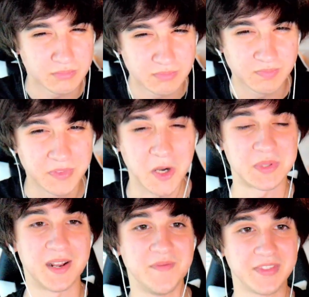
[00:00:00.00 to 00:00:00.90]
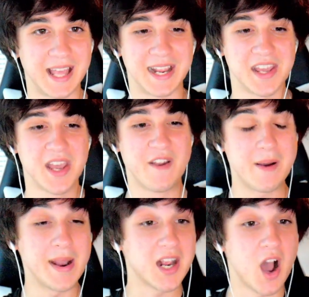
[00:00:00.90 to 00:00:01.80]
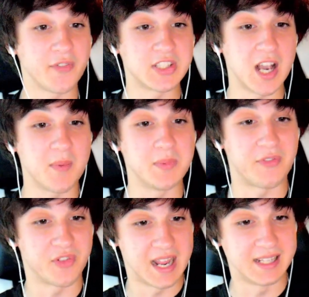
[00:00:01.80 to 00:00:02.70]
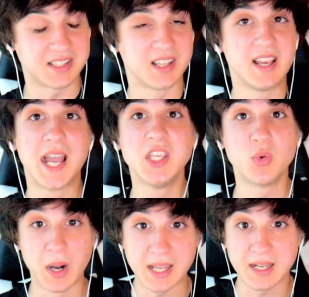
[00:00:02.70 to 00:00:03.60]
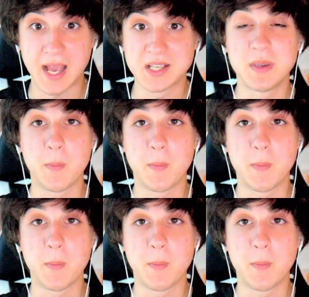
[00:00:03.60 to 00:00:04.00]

You know what I'm saying? Like, if I'm at a coffee shop with my friends and you recognize me,